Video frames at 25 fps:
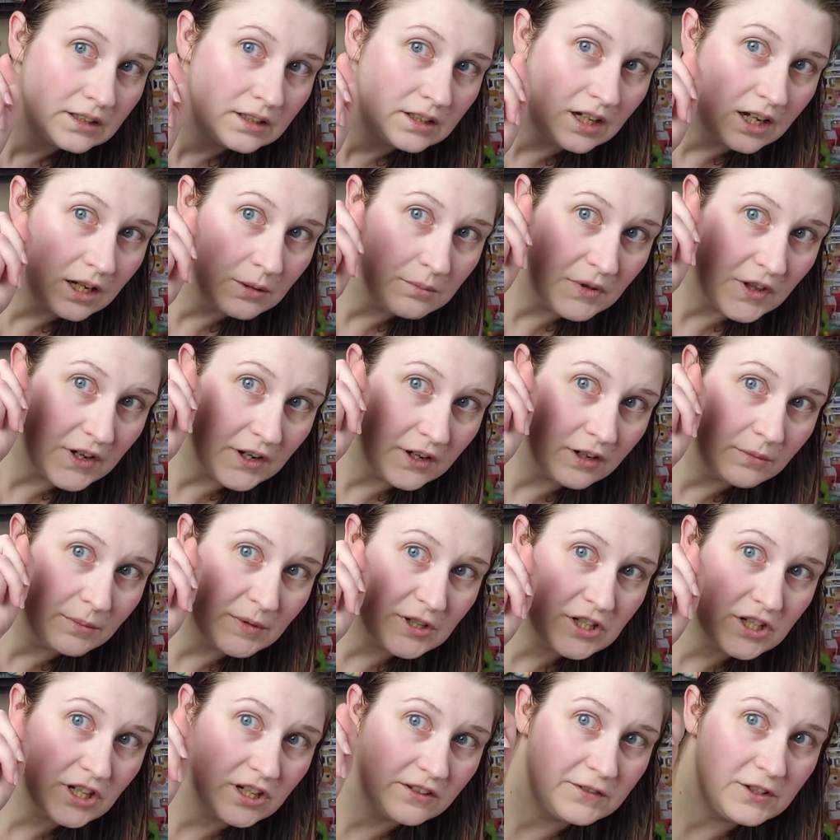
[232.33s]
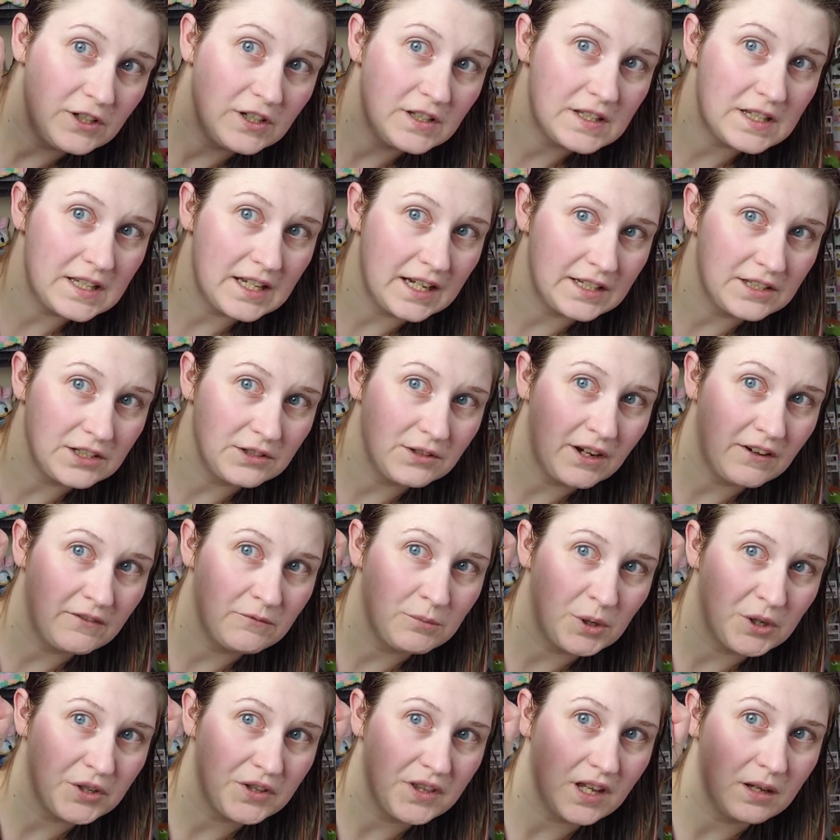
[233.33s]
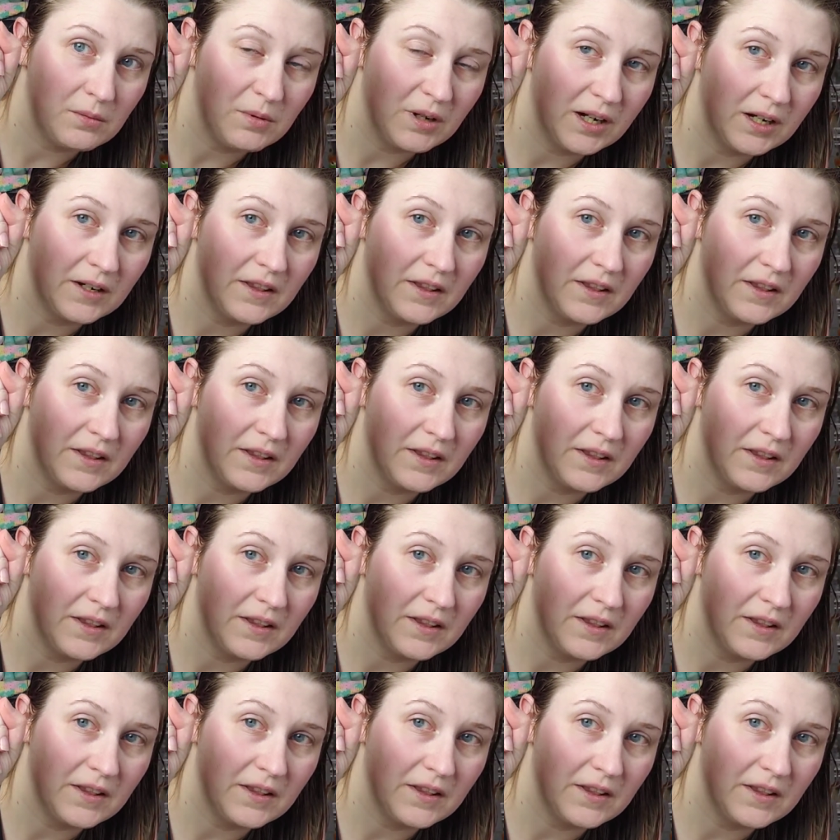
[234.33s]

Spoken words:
up there on my shelf. You can see I do have Birthday Bear.